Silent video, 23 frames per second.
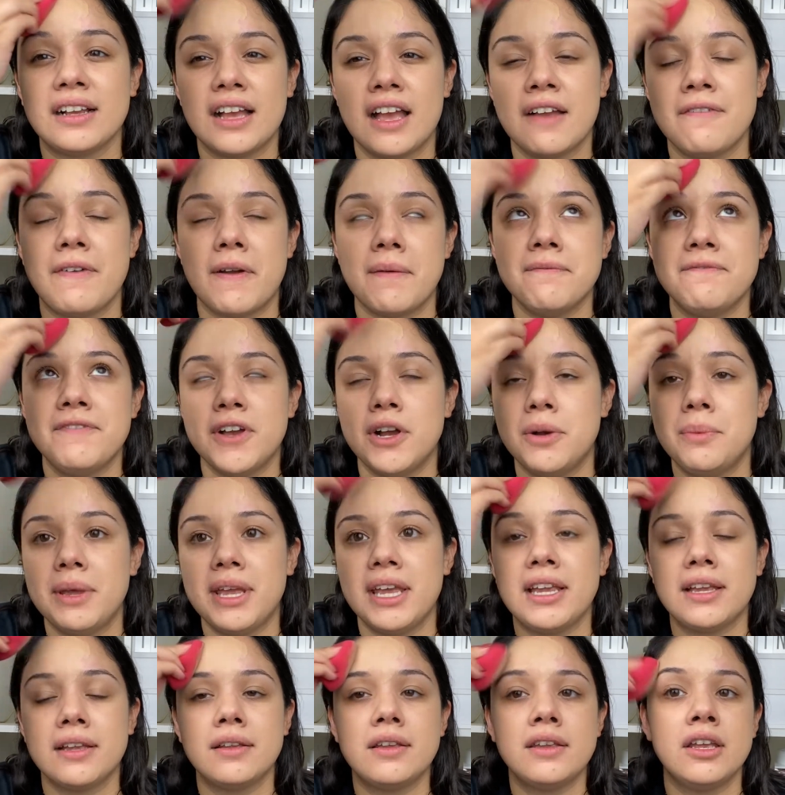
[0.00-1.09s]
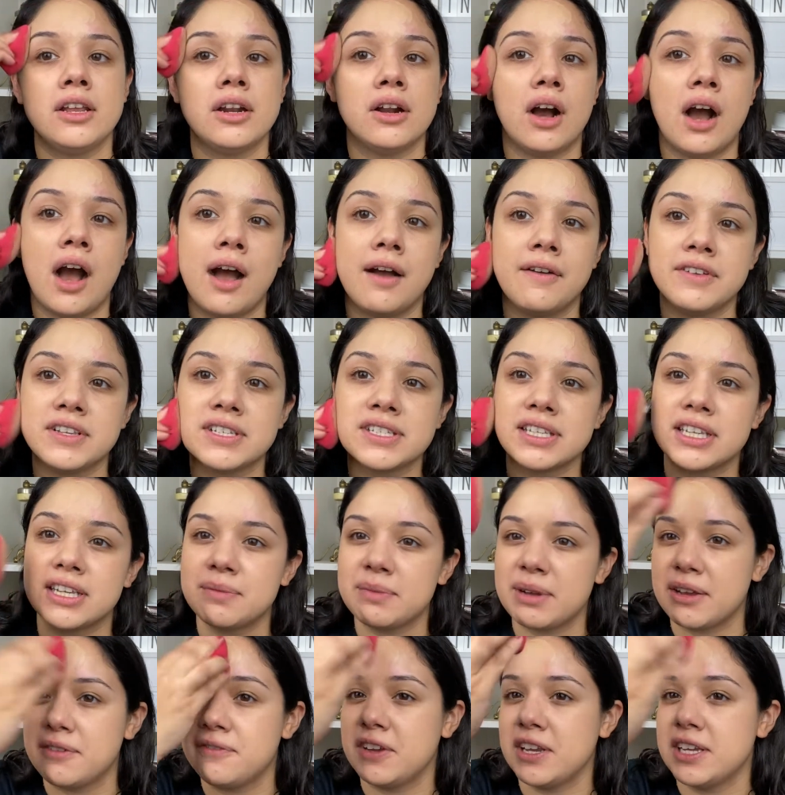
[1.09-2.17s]
I'm filming, you know, obviously
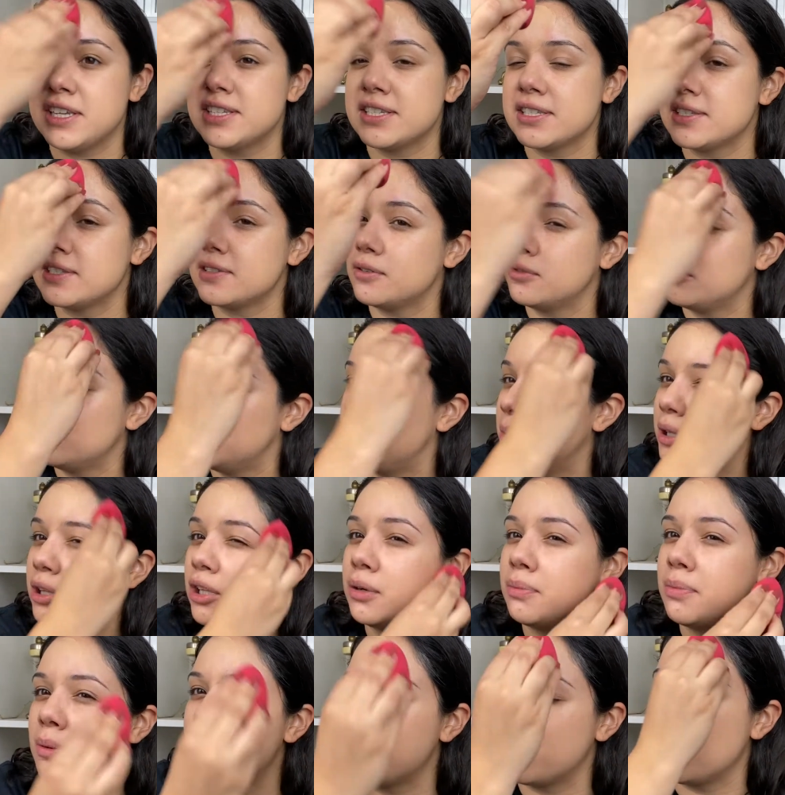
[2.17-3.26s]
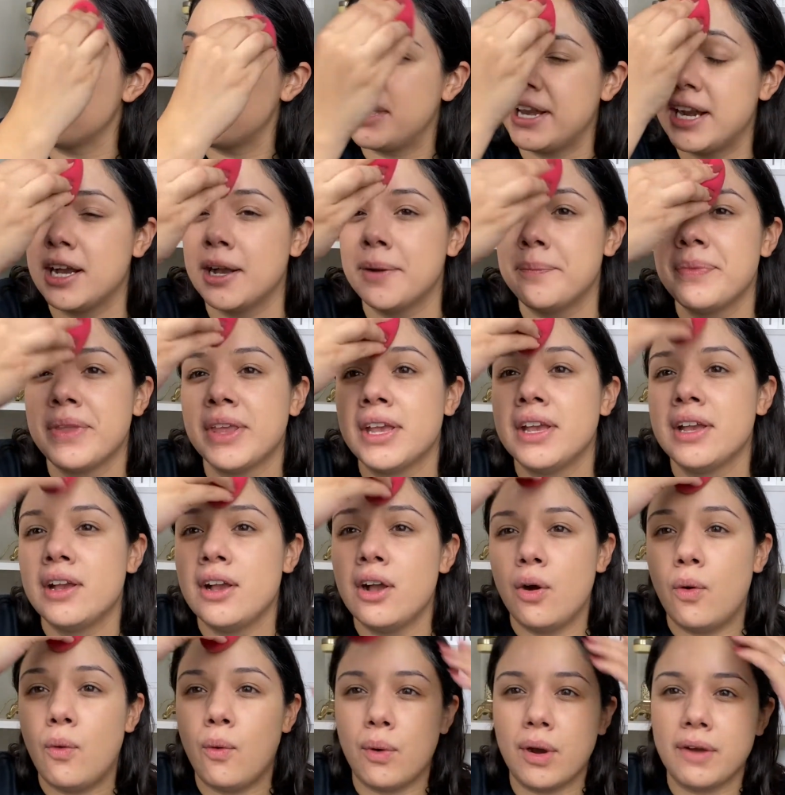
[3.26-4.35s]
my face will be a little bit more made up,
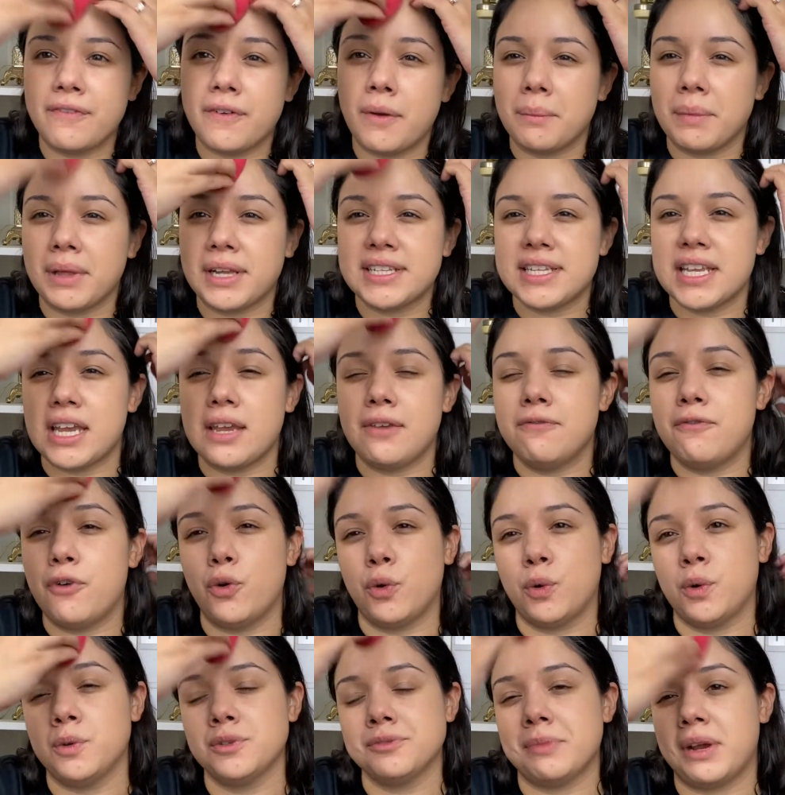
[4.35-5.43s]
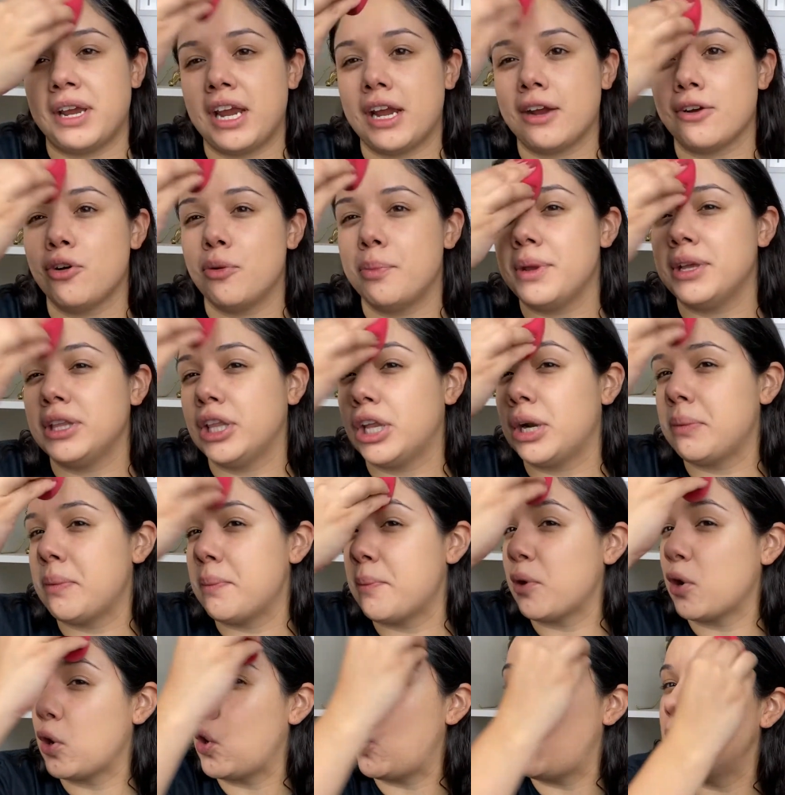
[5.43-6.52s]
or if I'm like taking photos, my hair will be a little bit
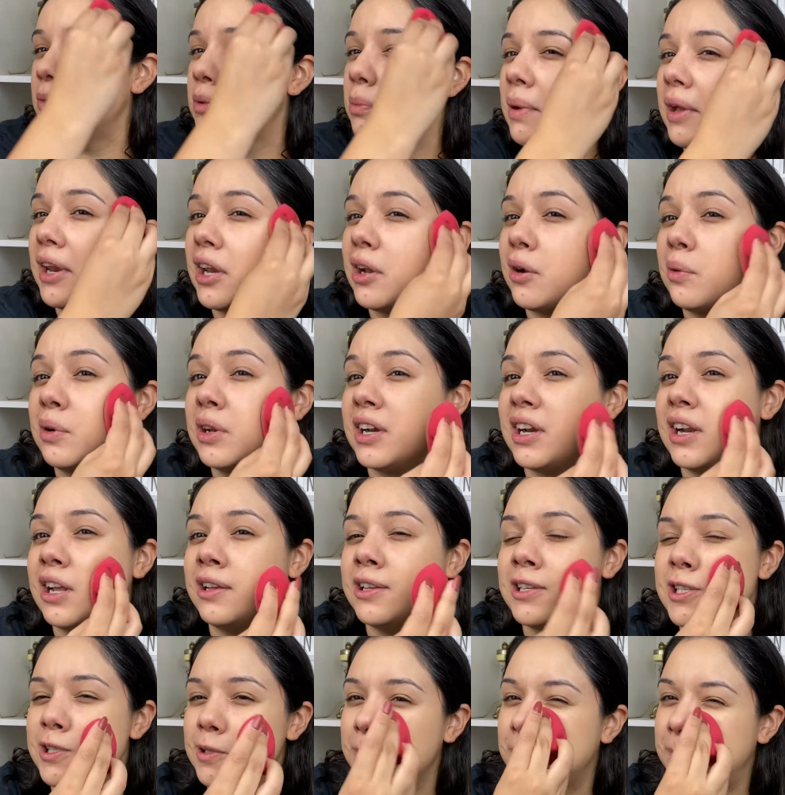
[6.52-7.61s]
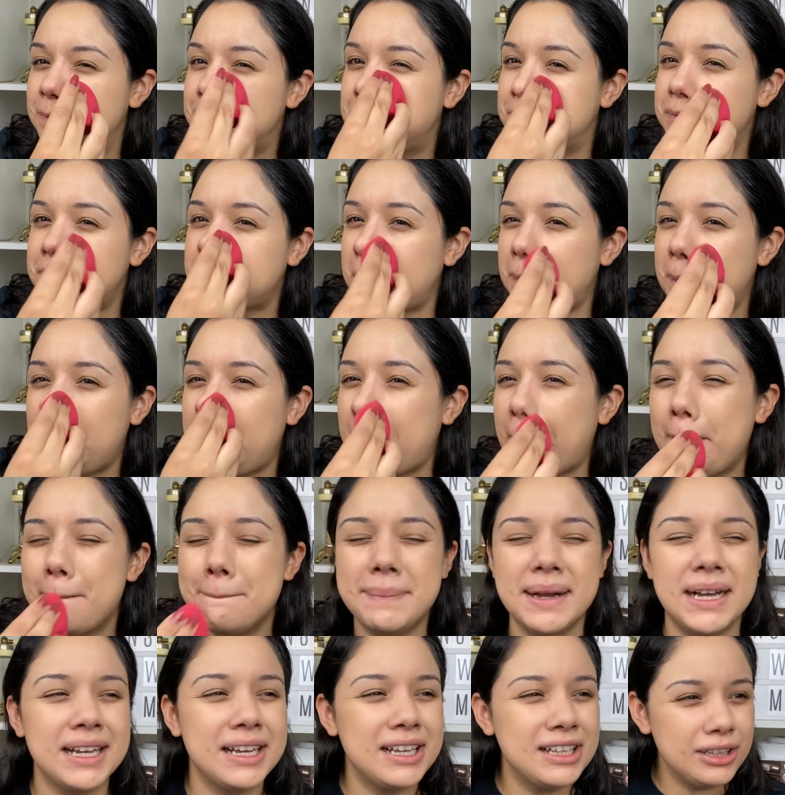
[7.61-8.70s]
more combed, depending what it is.
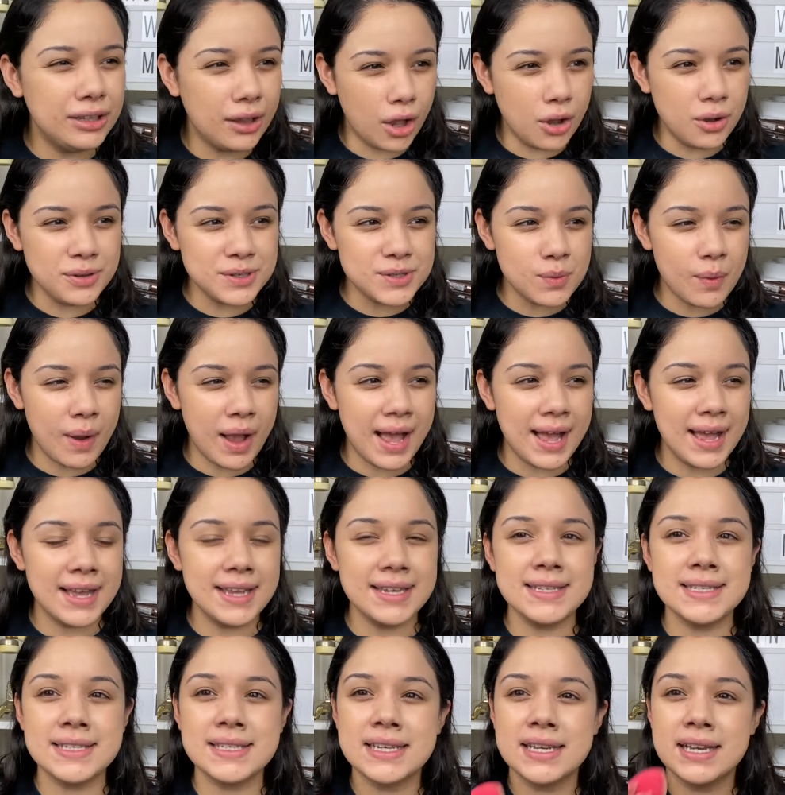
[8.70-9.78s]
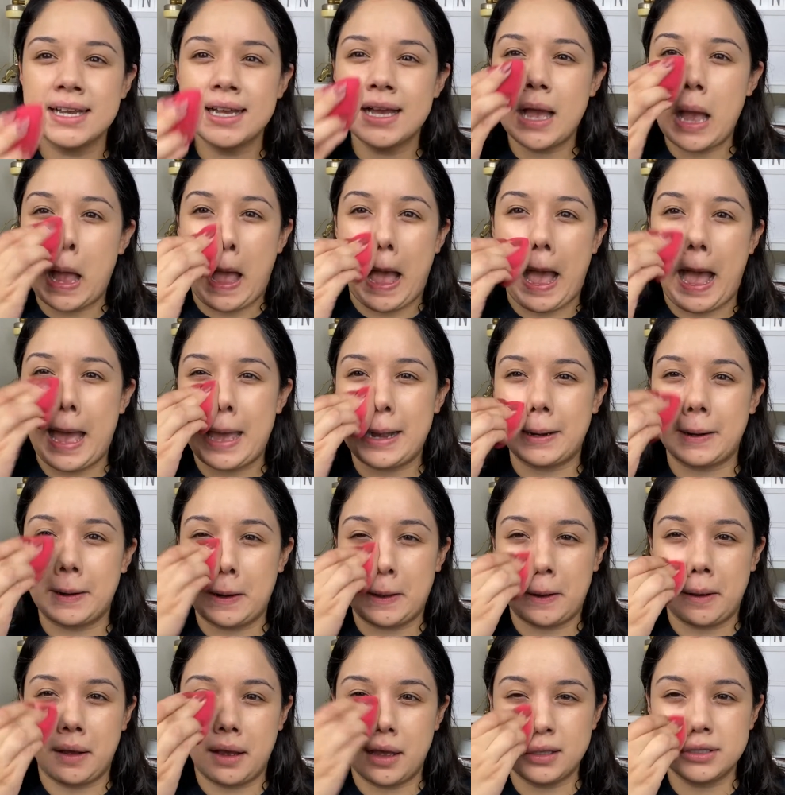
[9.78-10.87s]
But clothes wise I don't
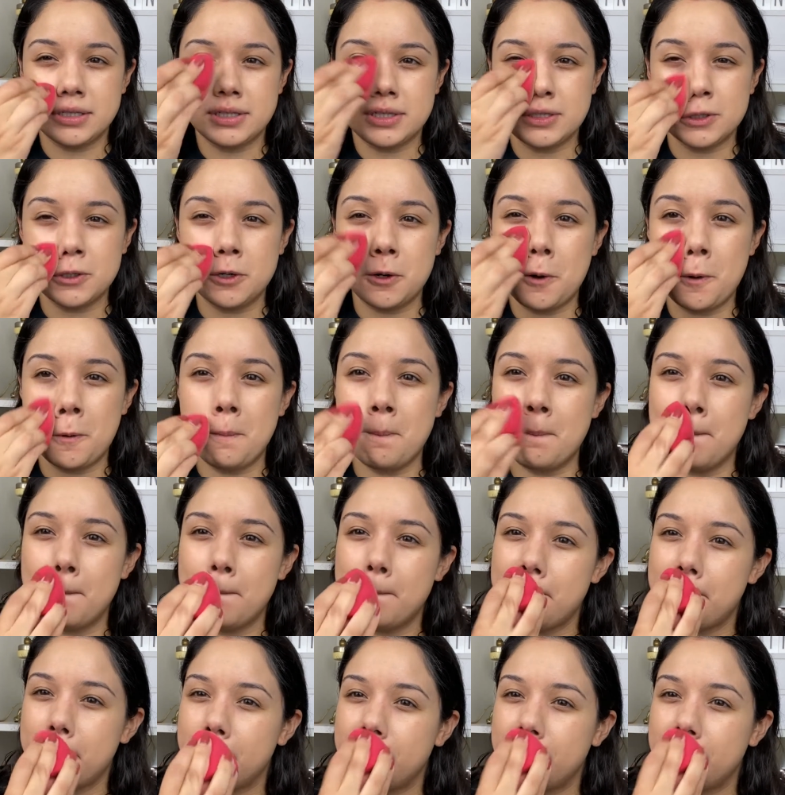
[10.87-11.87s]
know, Zoom,